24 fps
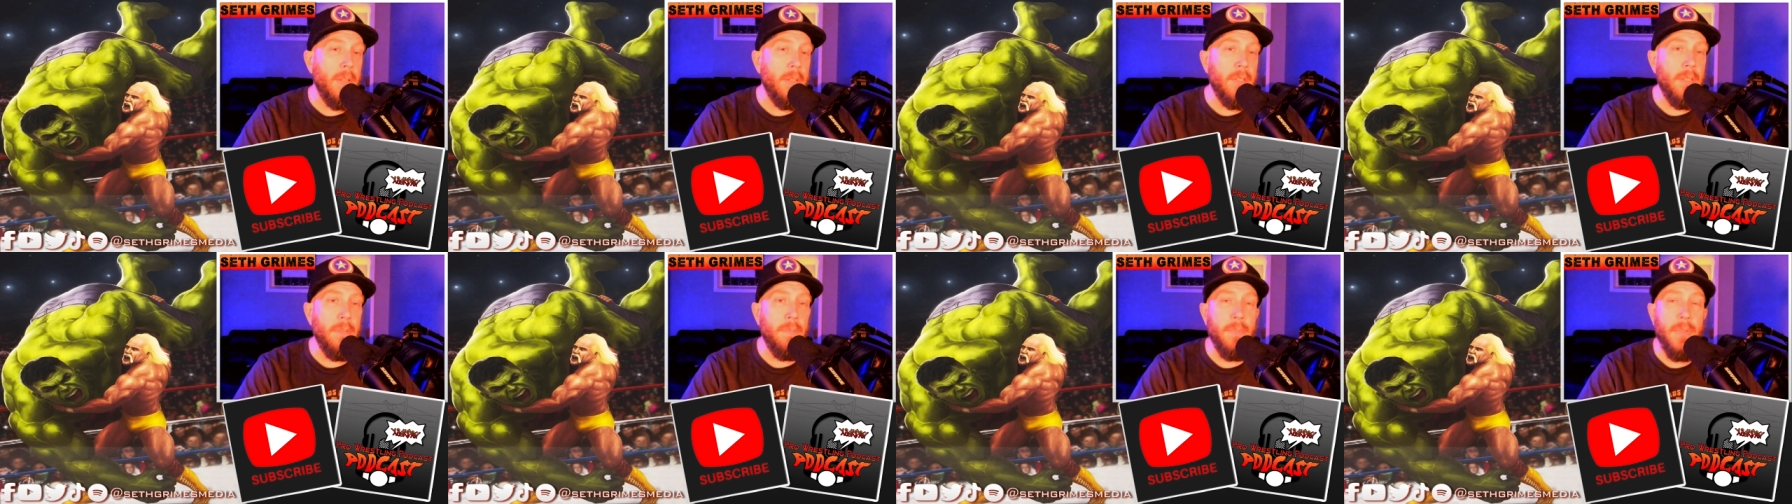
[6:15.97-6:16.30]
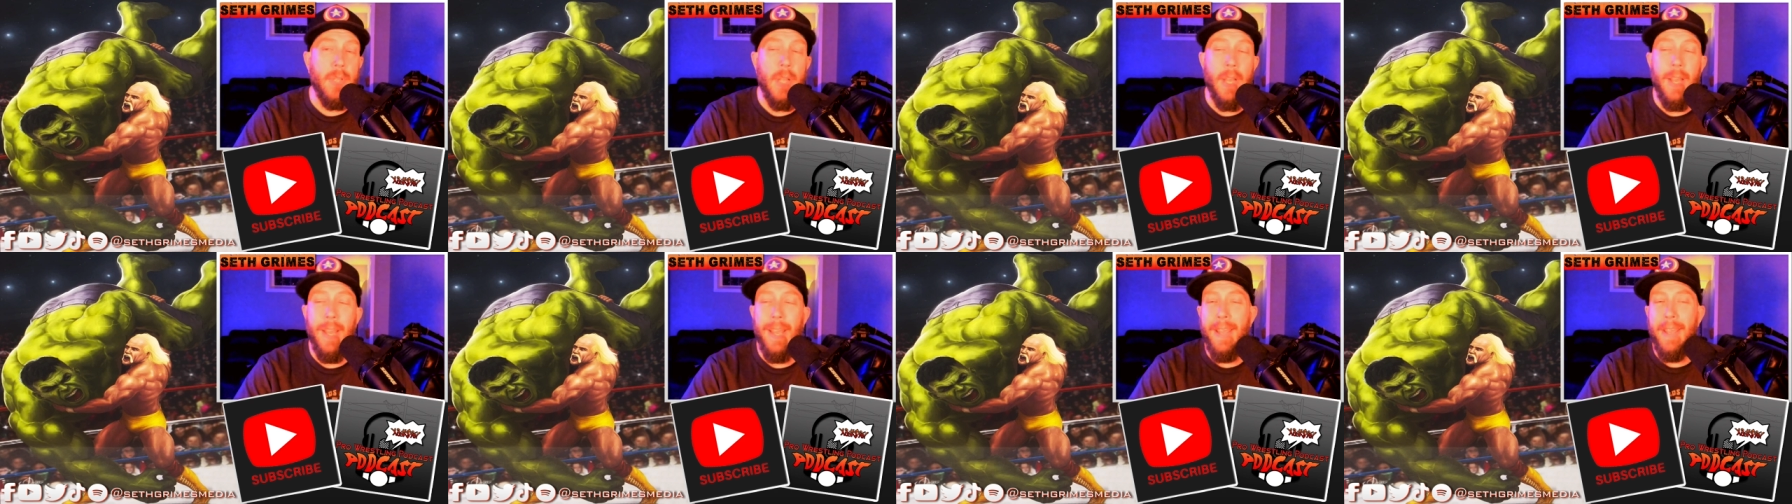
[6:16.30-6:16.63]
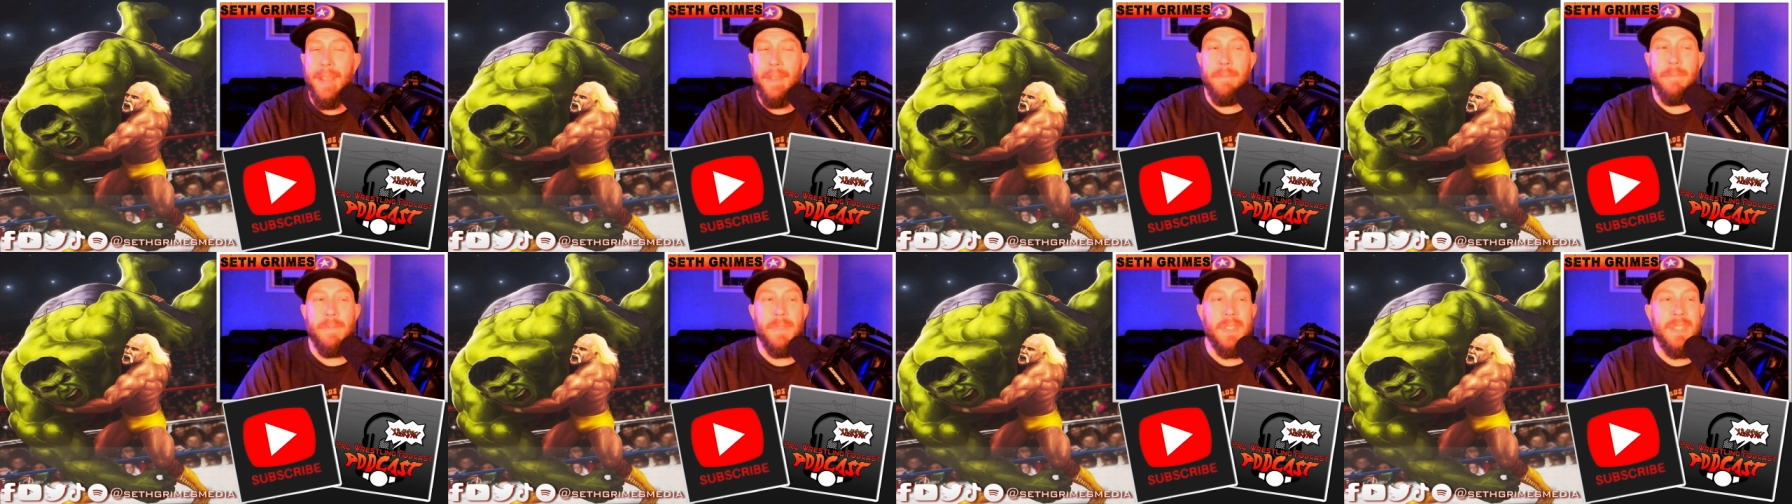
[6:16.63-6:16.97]

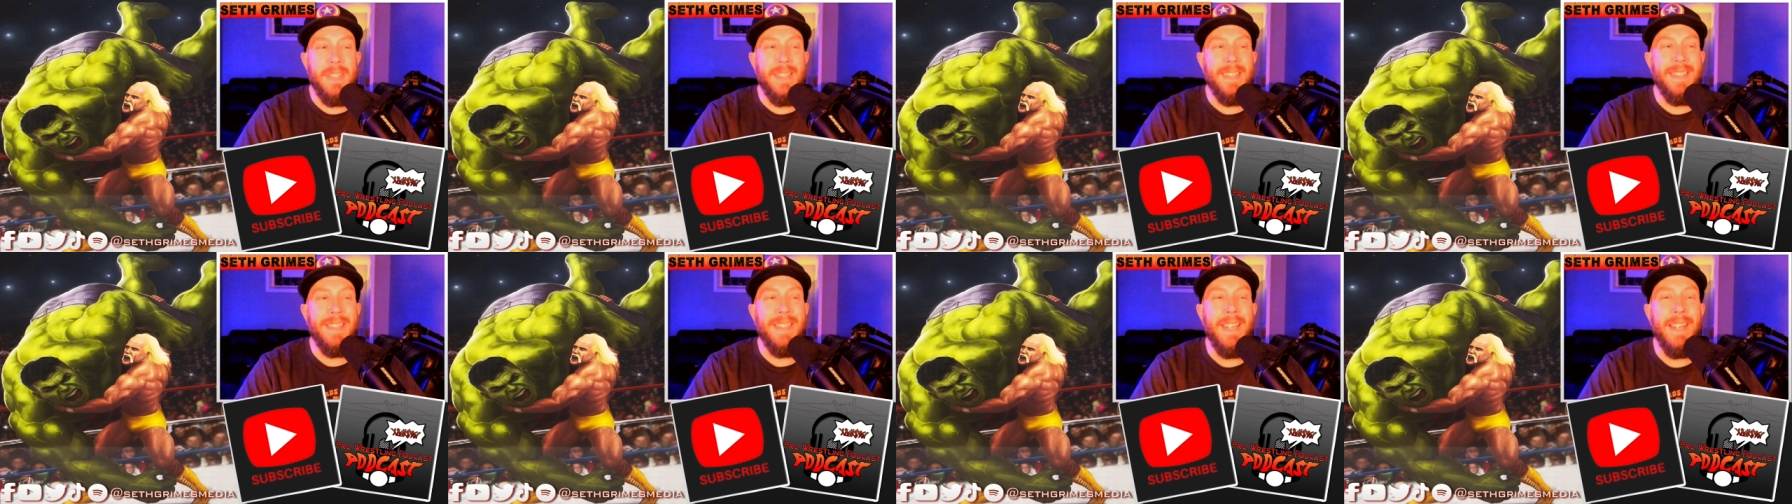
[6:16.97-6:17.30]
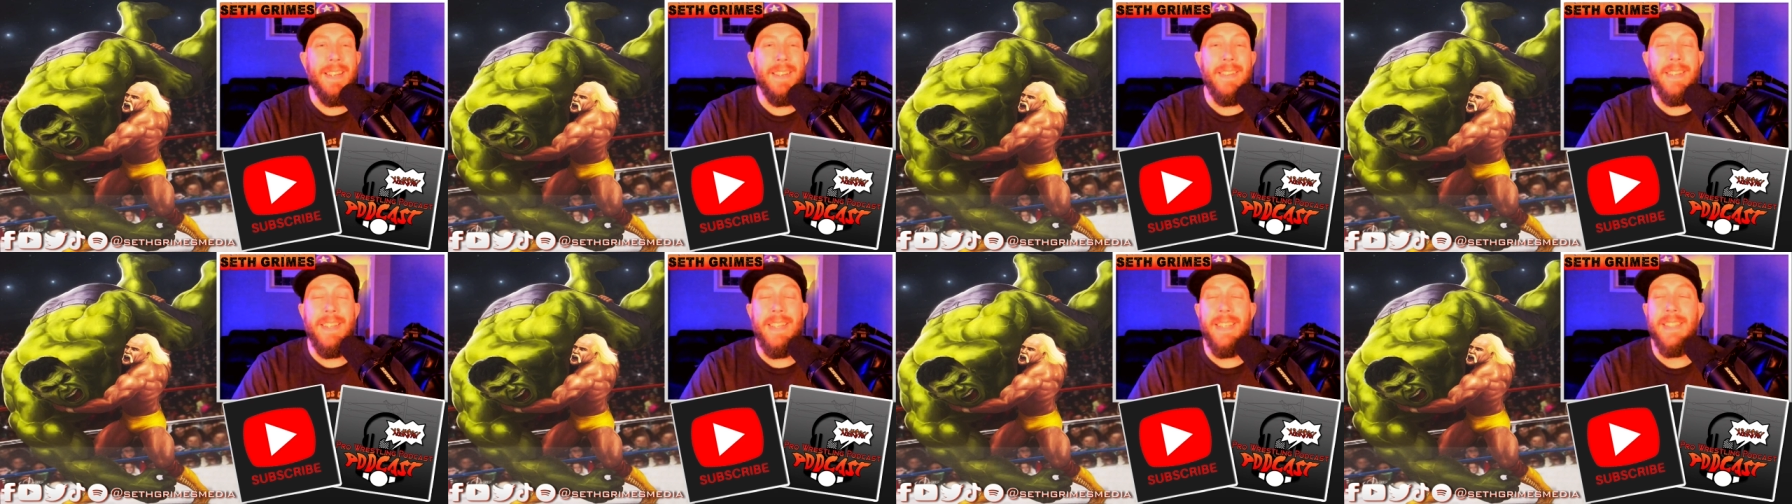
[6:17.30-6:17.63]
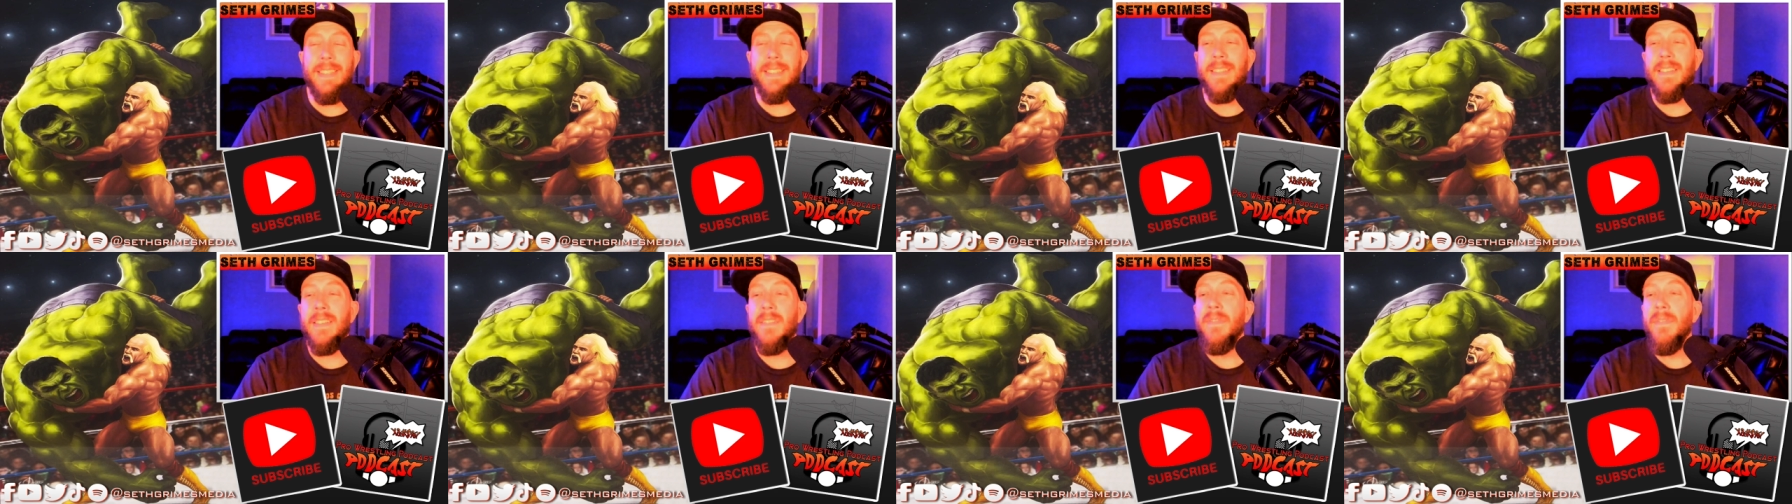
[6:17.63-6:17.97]
sometimes, to say the
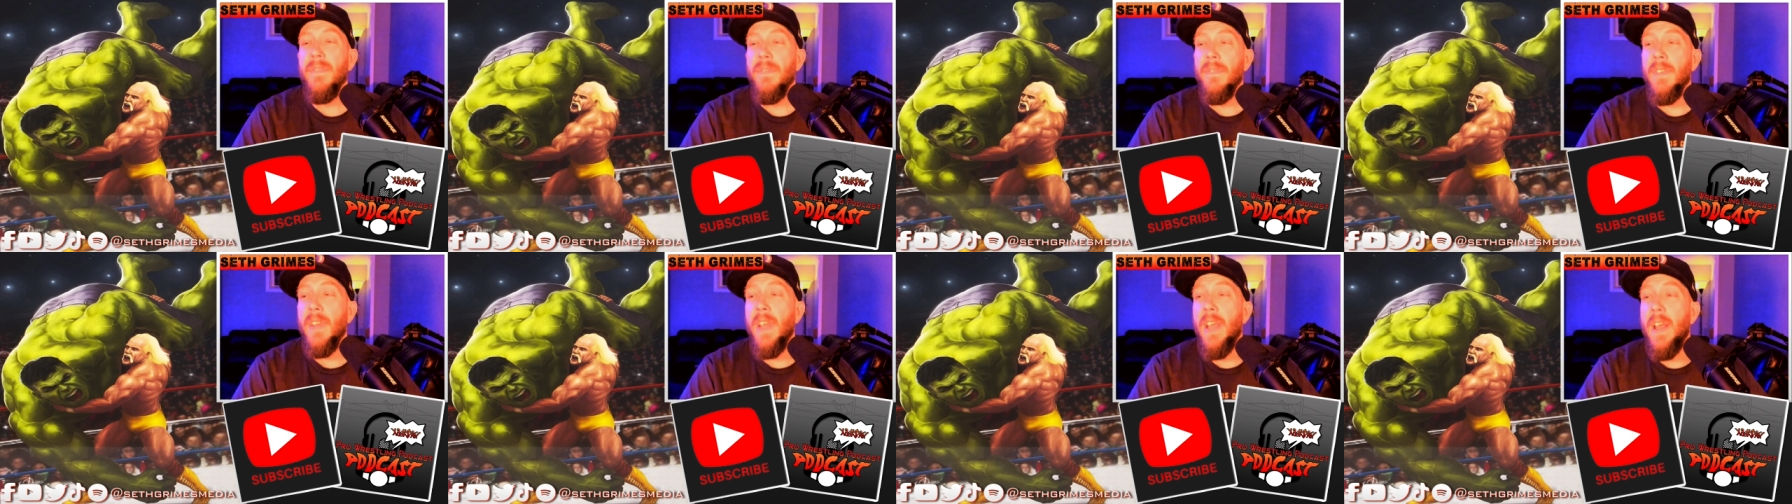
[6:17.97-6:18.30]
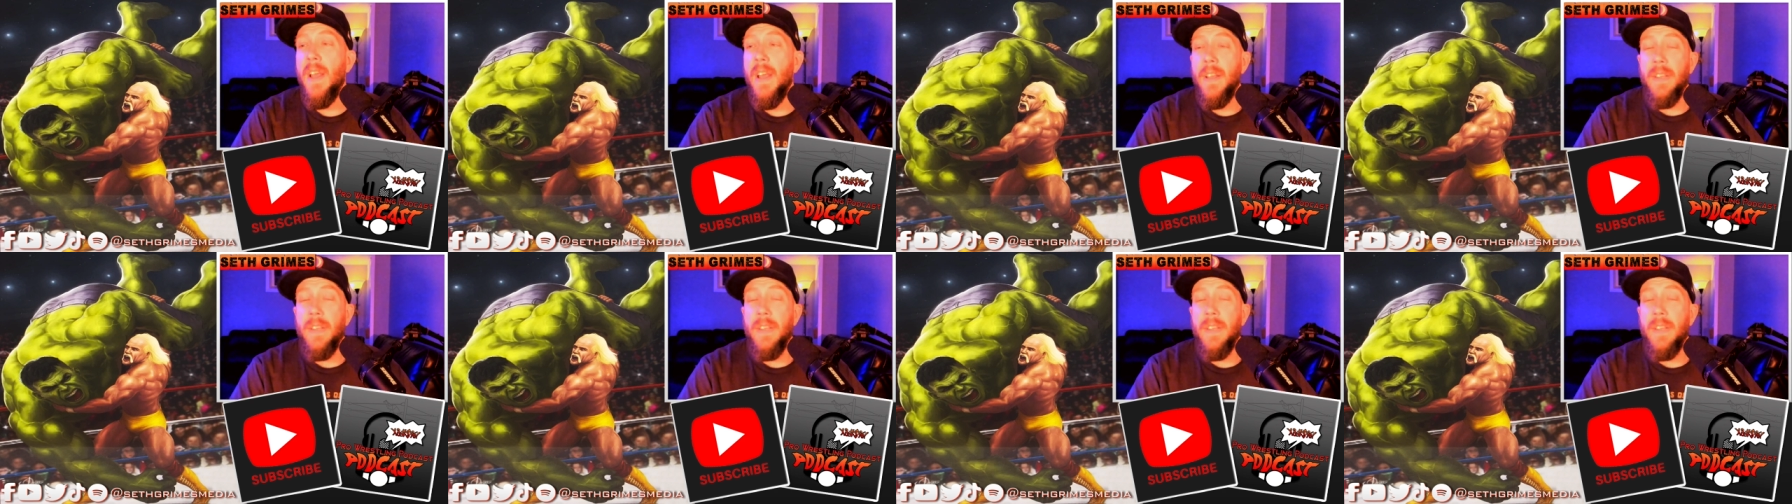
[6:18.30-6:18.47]
least.